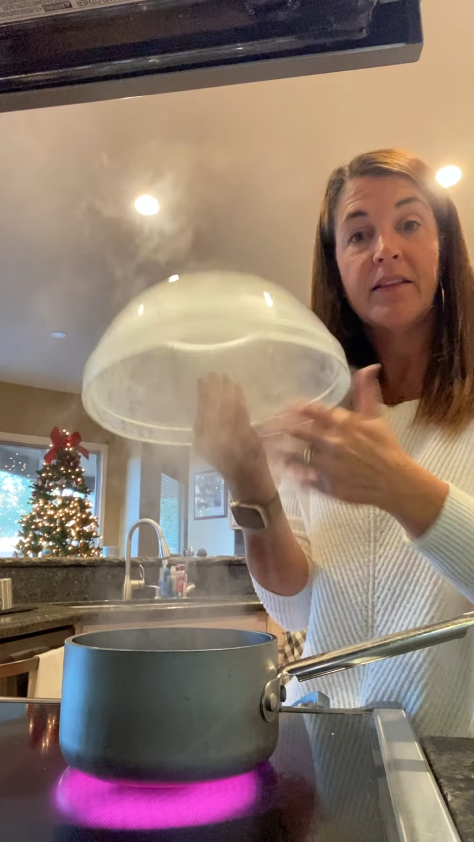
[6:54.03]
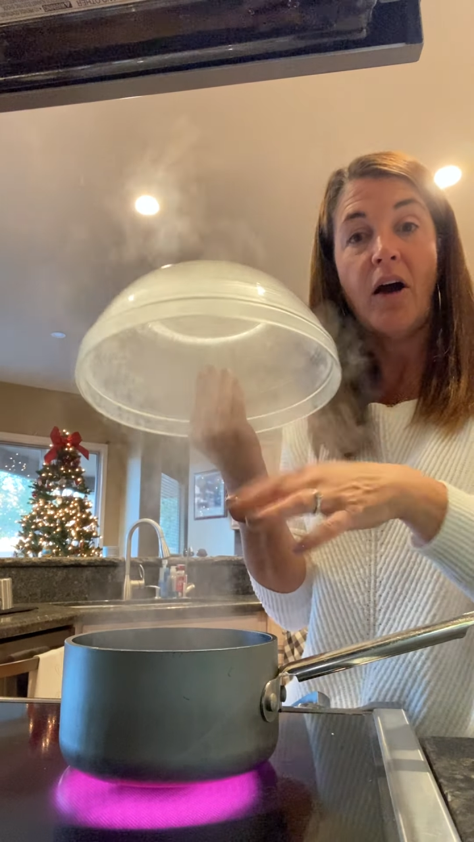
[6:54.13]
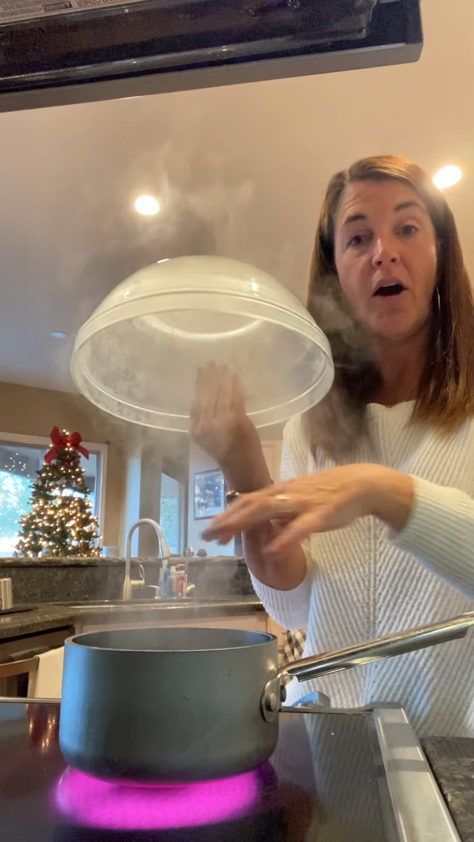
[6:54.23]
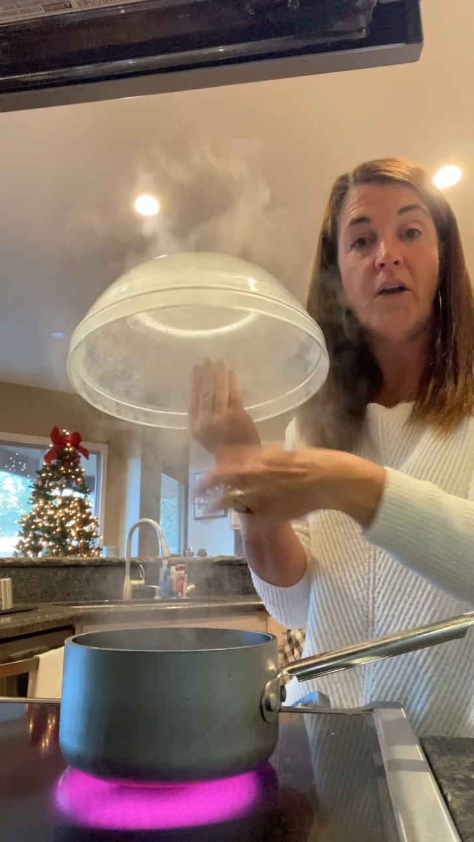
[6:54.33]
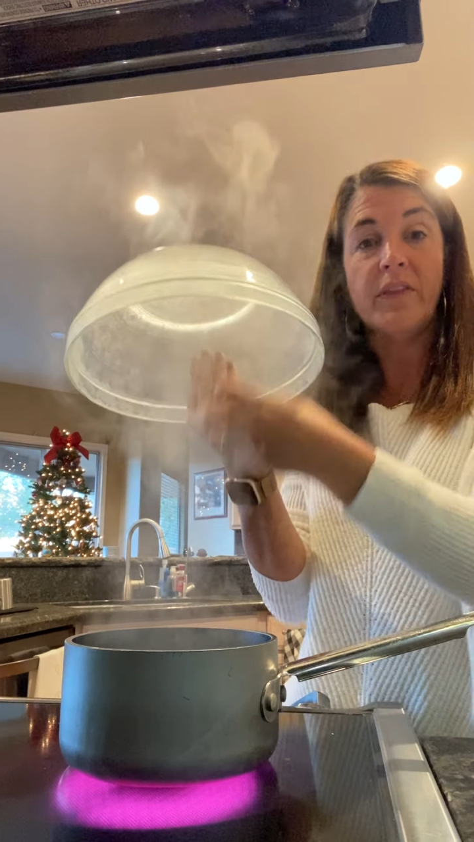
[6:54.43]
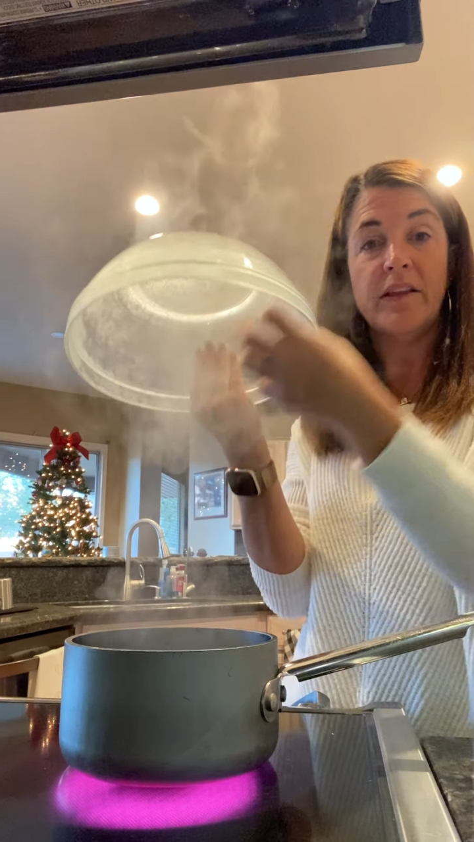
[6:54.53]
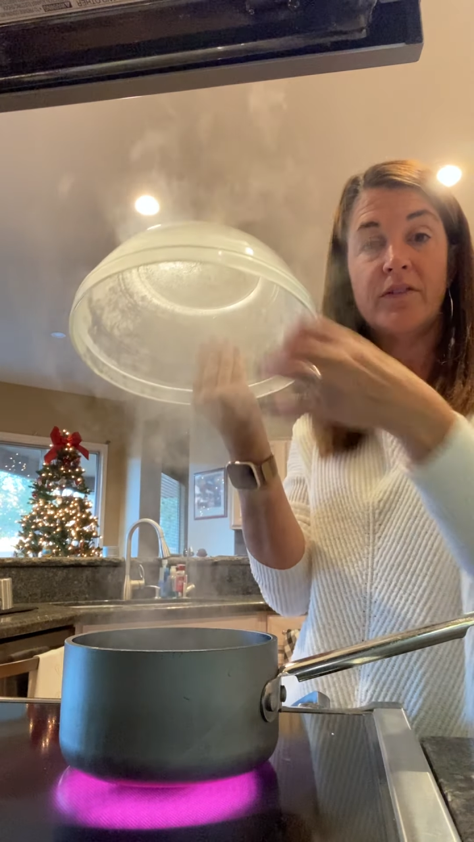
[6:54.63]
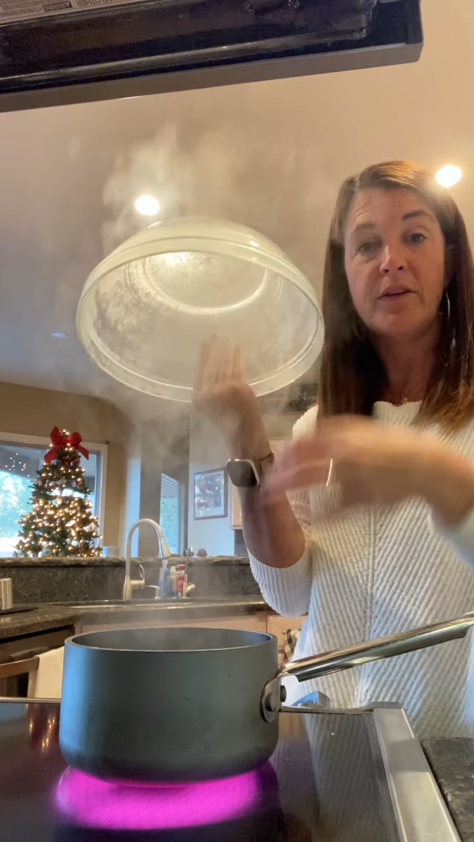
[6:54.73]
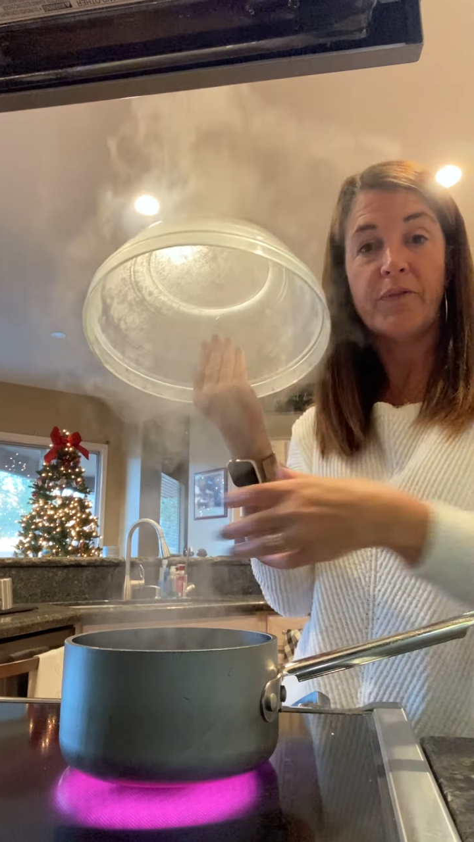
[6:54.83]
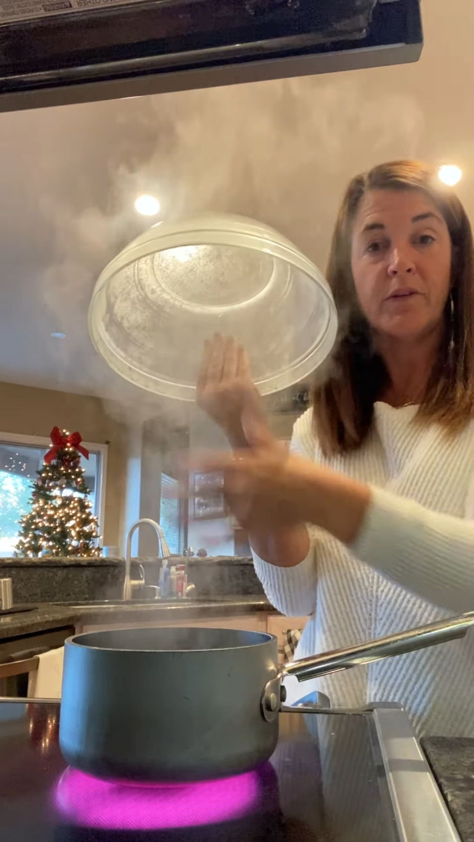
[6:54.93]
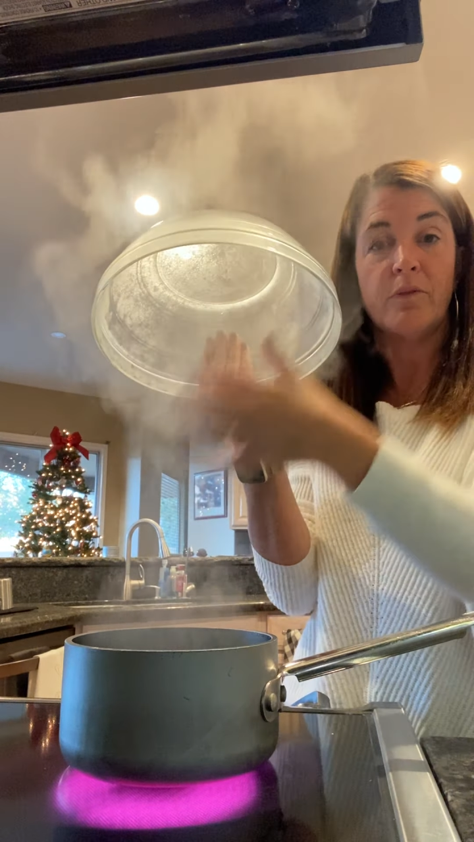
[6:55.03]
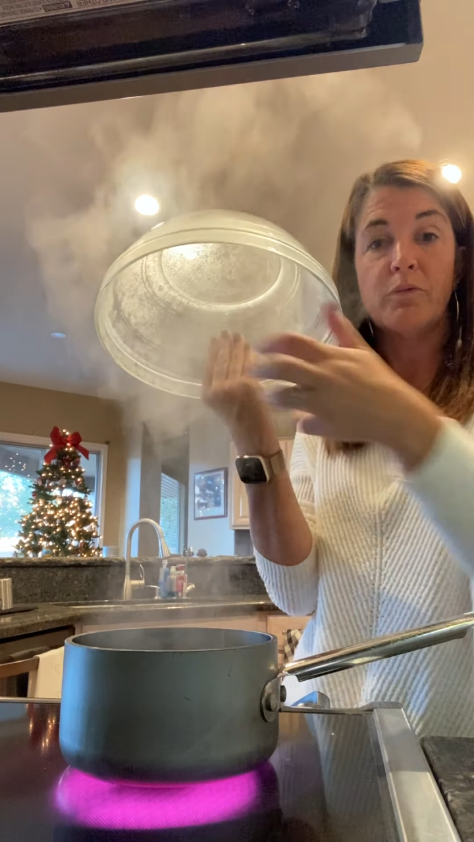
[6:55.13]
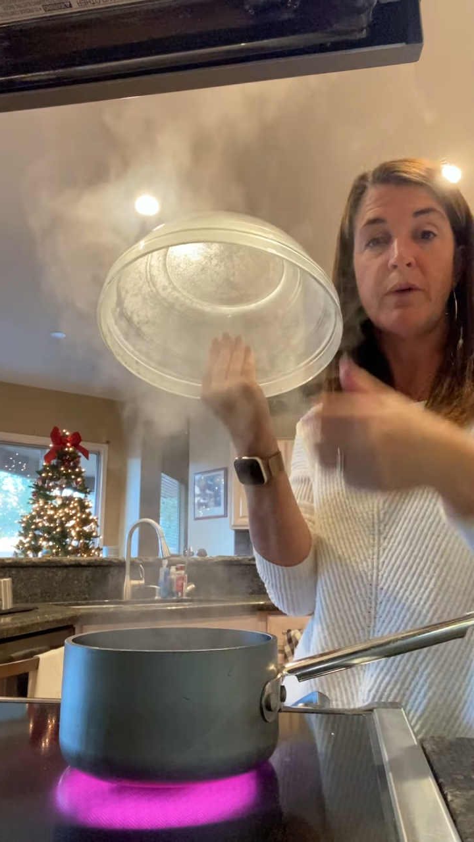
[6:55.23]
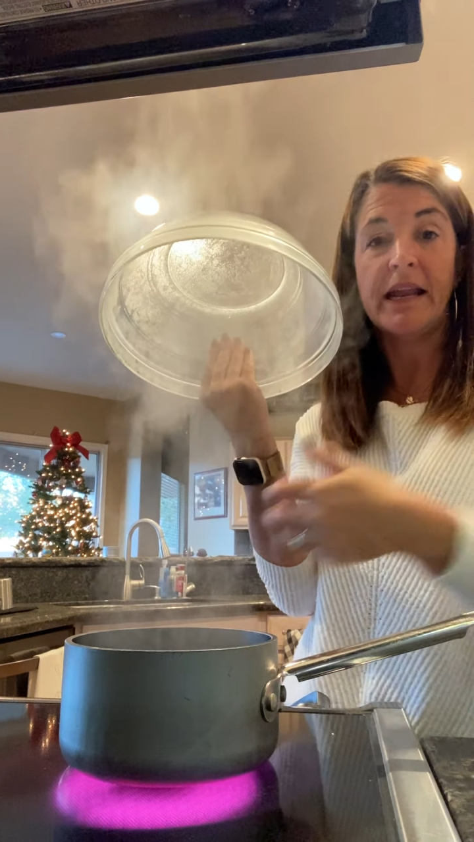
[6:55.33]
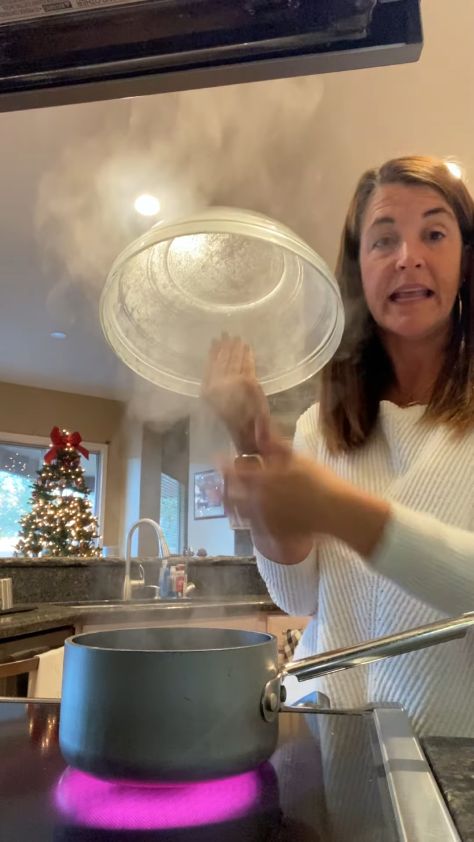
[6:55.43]
all these different
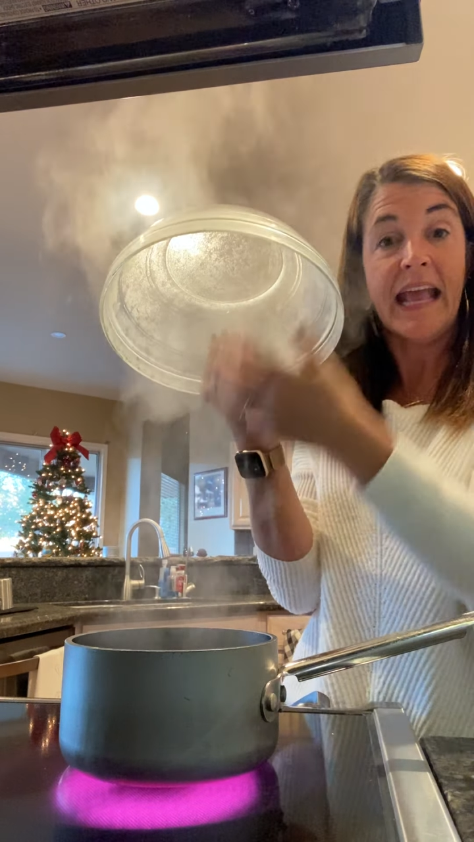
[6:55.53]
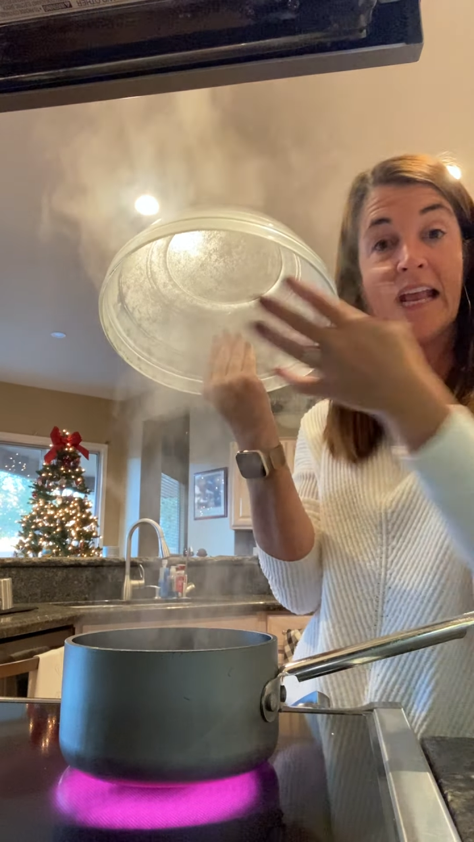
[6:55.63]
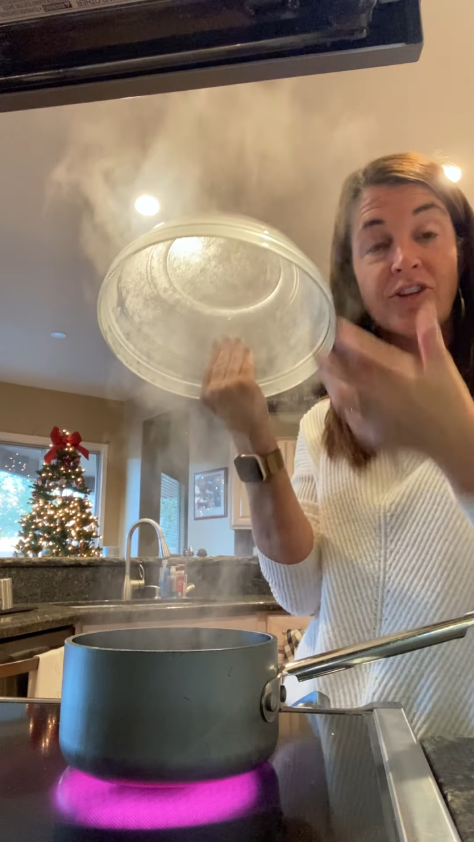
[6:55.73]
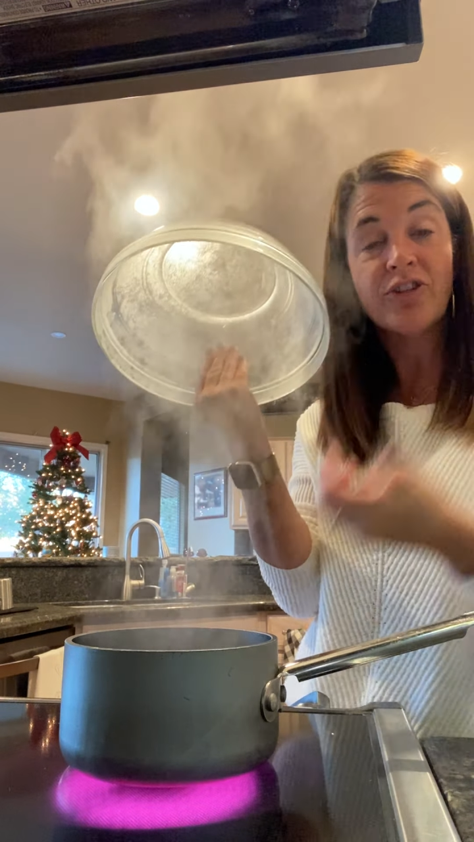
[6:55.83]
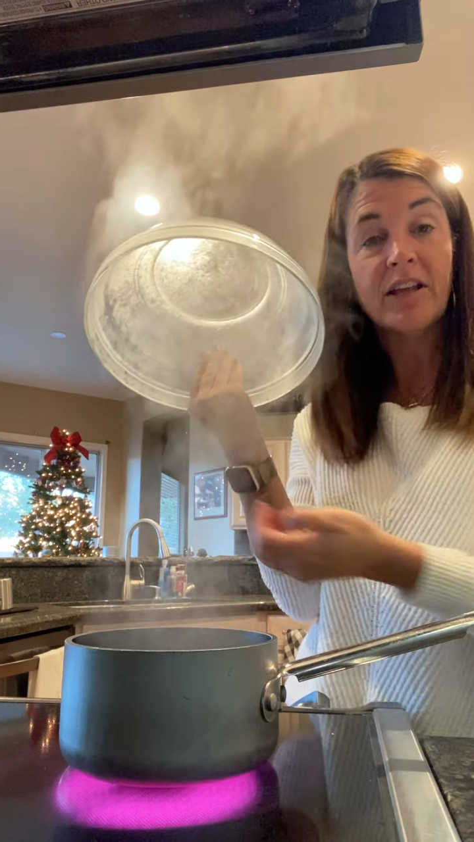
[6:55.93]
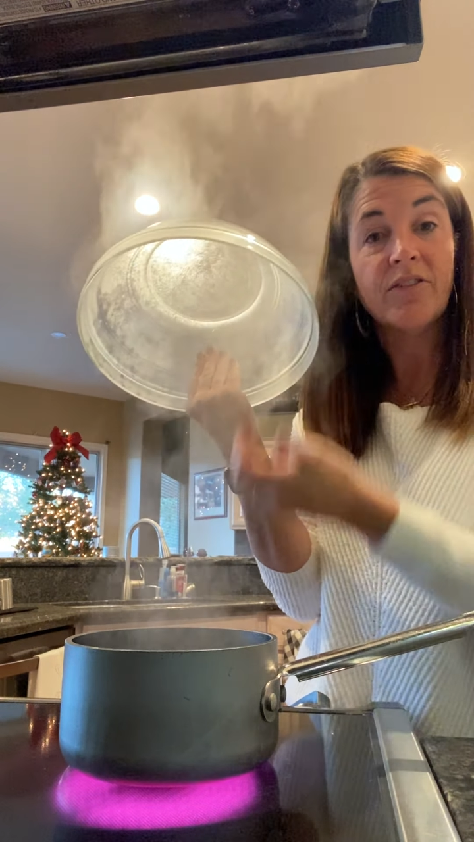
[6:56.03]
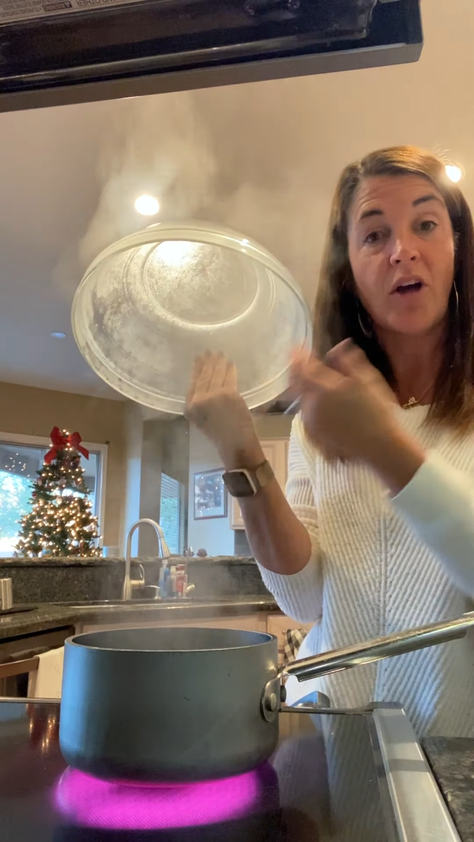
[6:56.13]
radiations,